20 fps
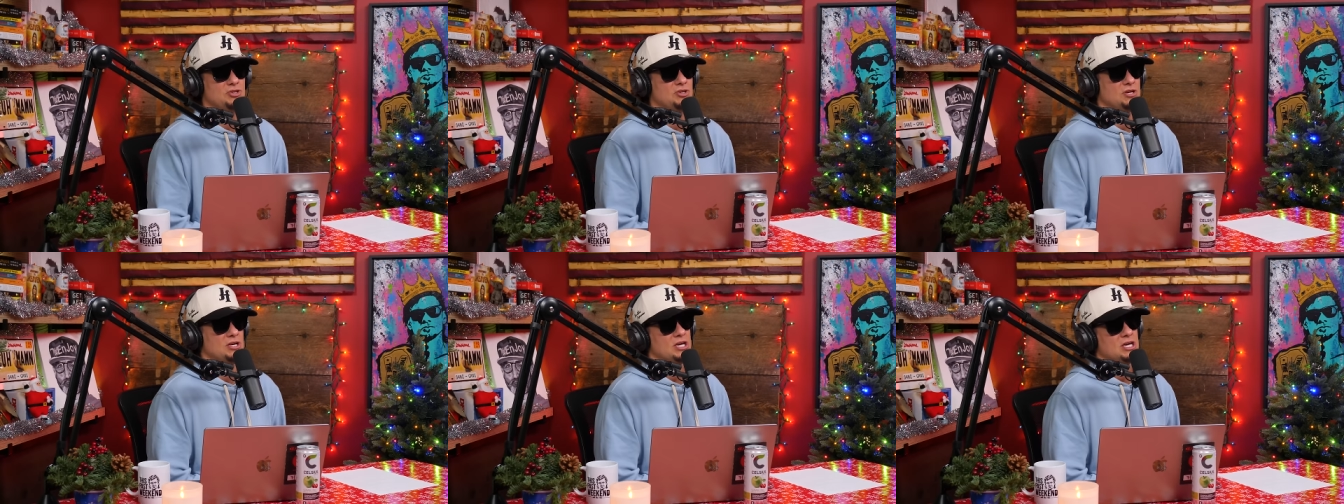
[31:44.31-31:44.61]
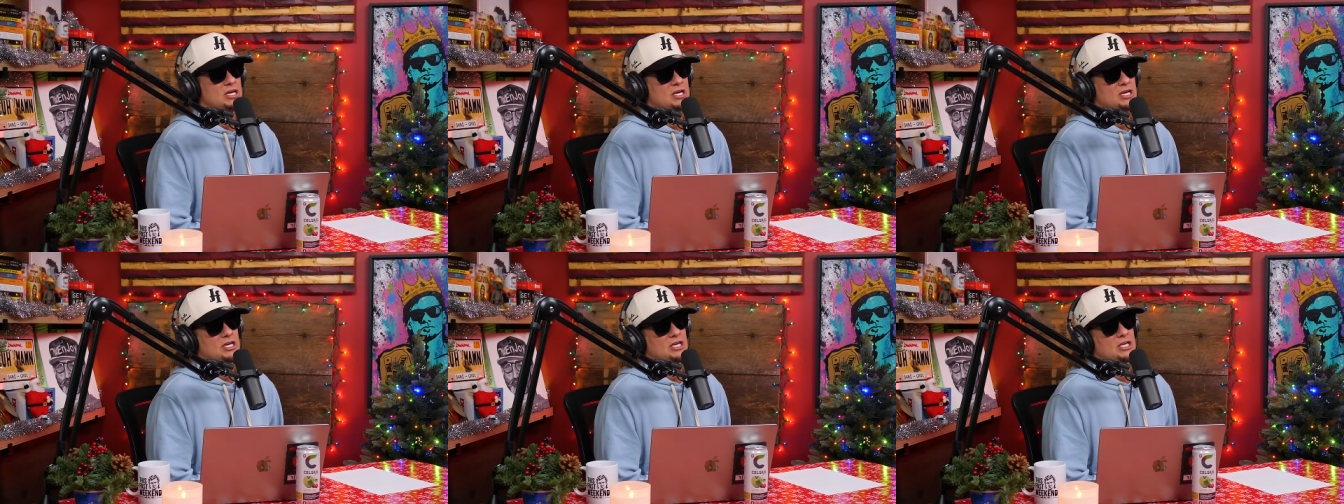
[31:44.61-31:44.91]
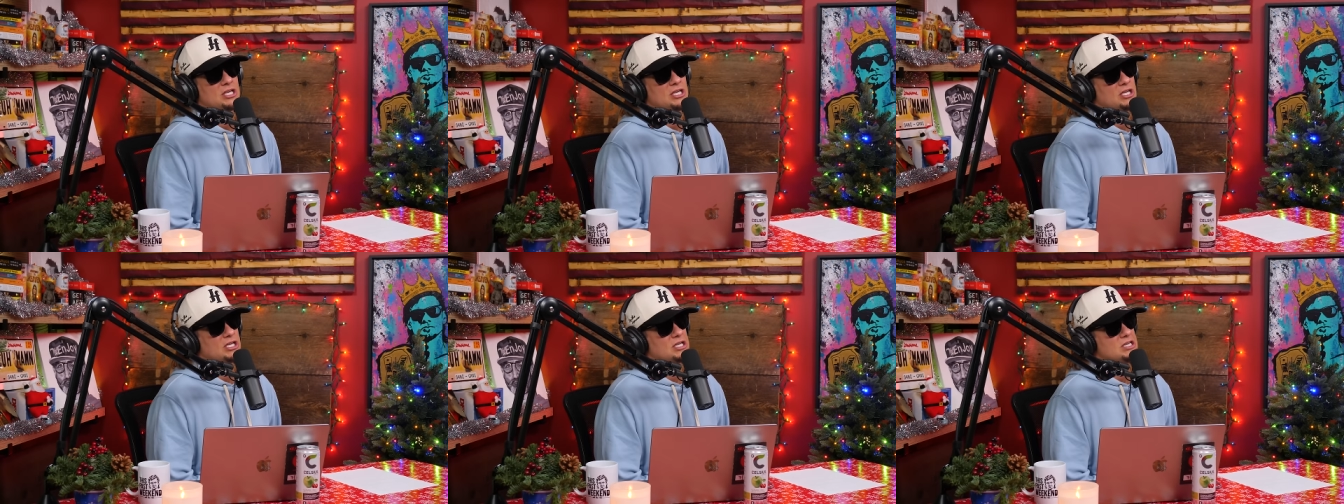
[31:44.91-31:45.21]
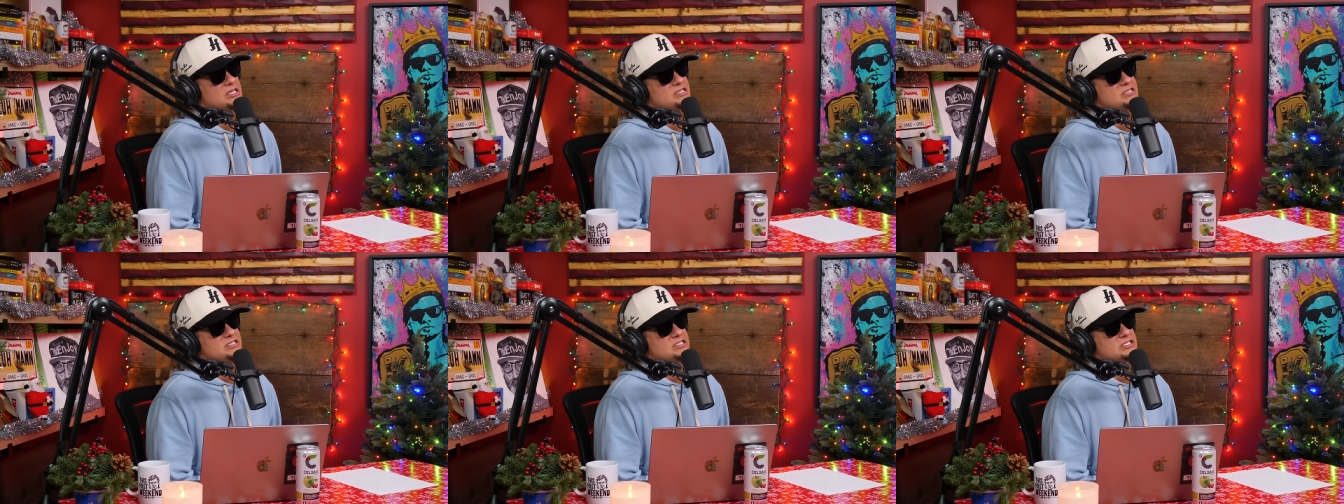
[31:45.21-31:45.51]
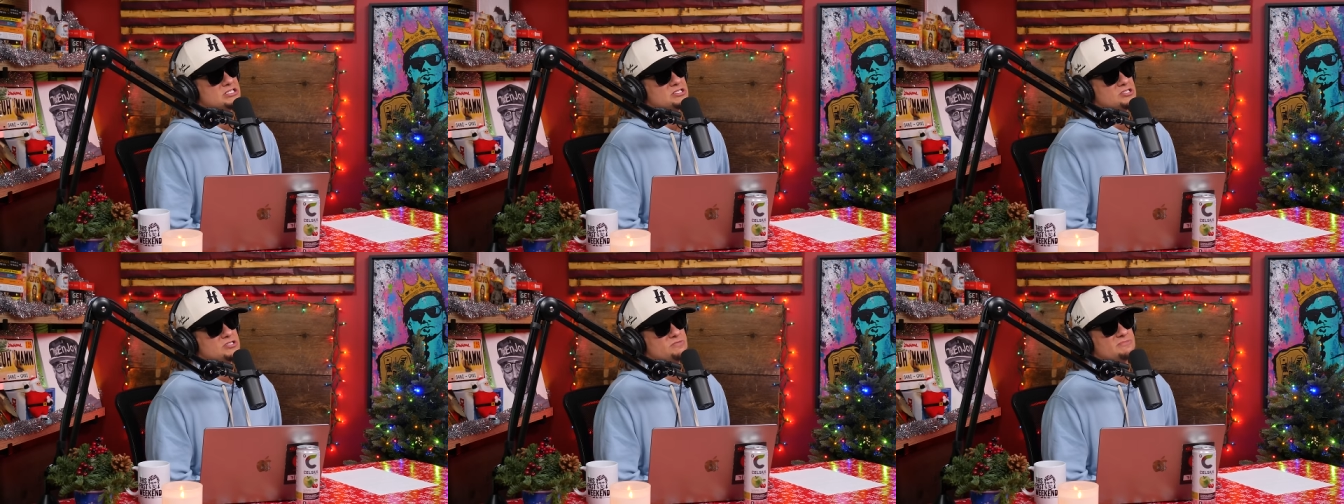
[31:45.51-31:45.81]
You
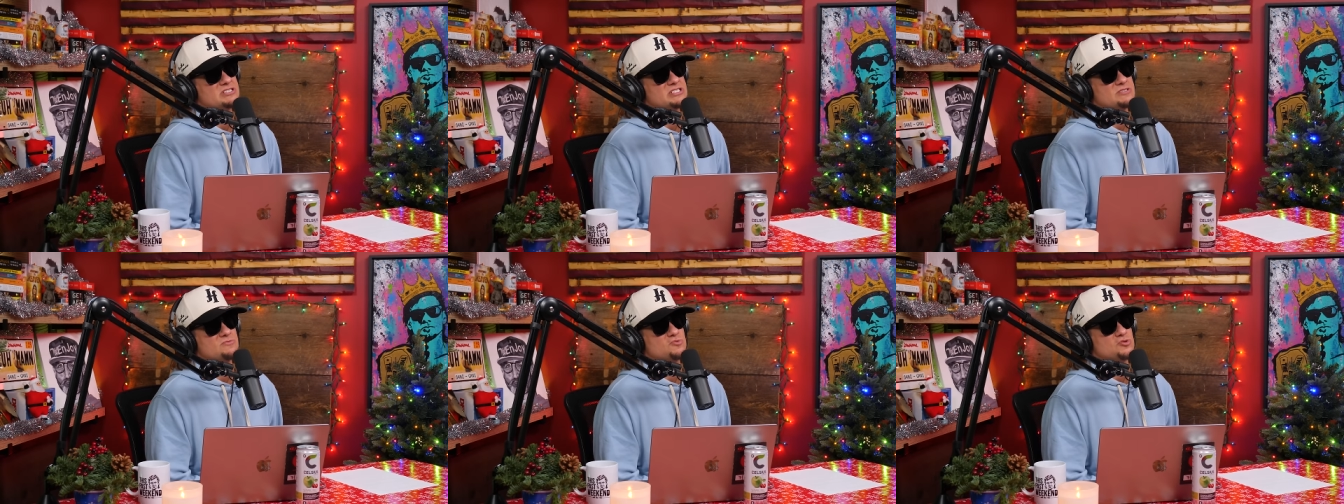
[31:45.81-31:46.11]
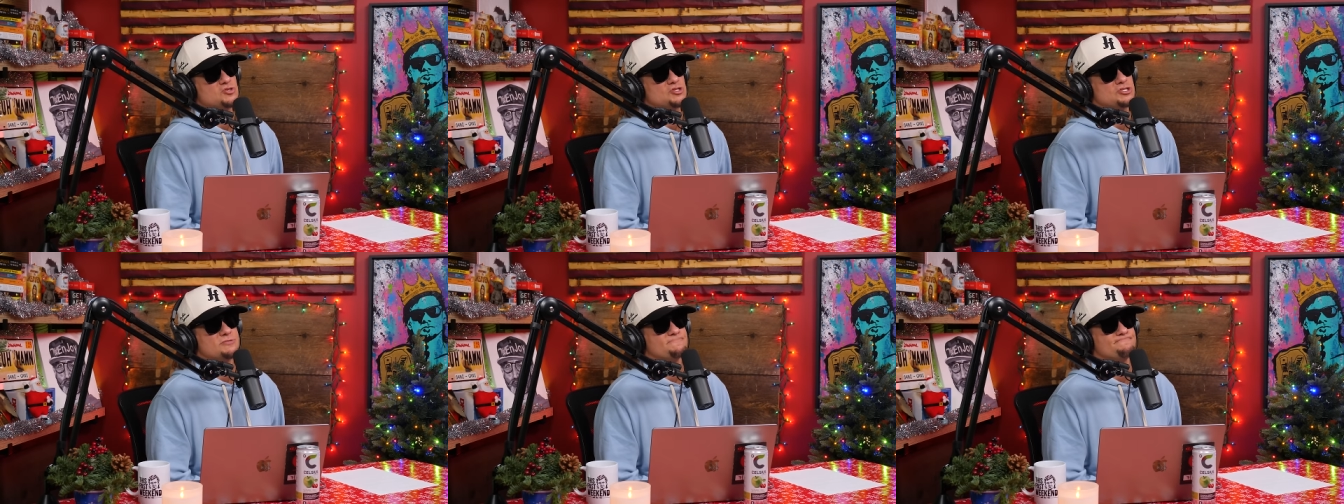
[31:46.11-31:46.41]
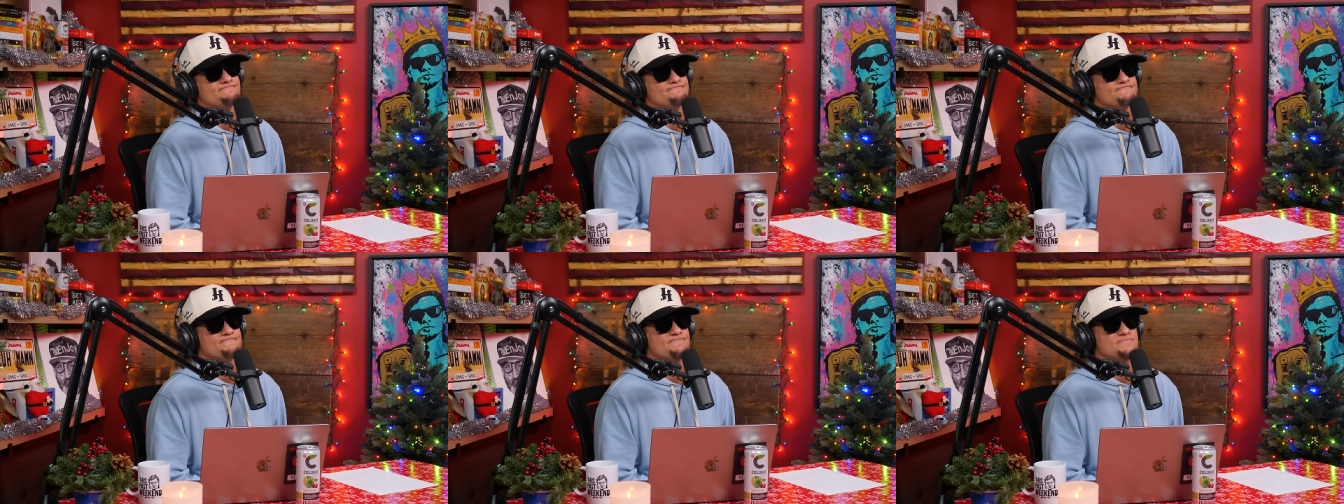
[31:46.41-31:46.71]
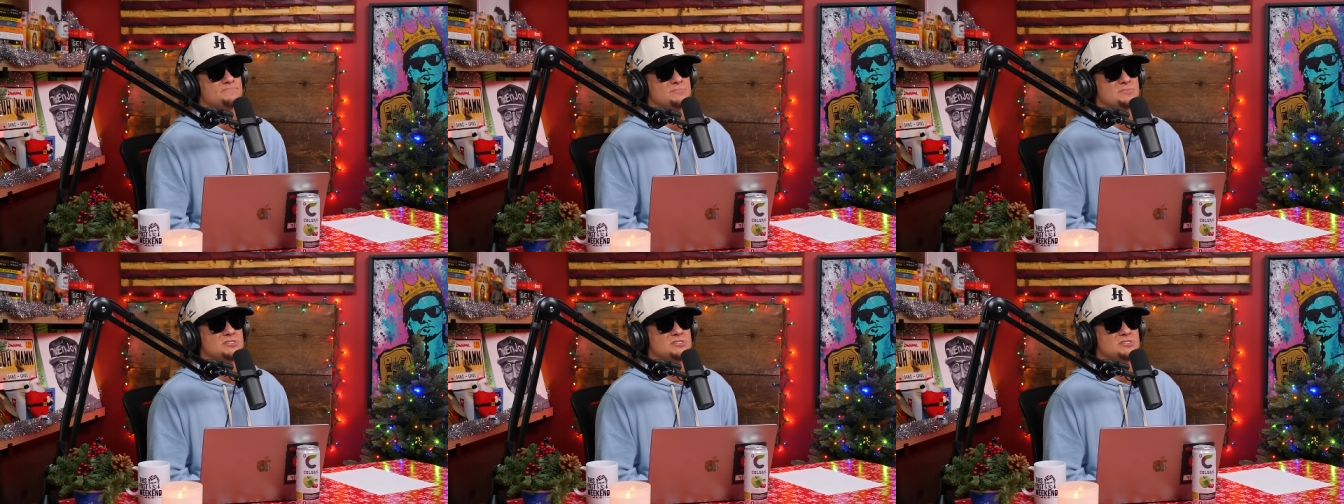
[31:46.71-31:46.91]
you know you might want to um,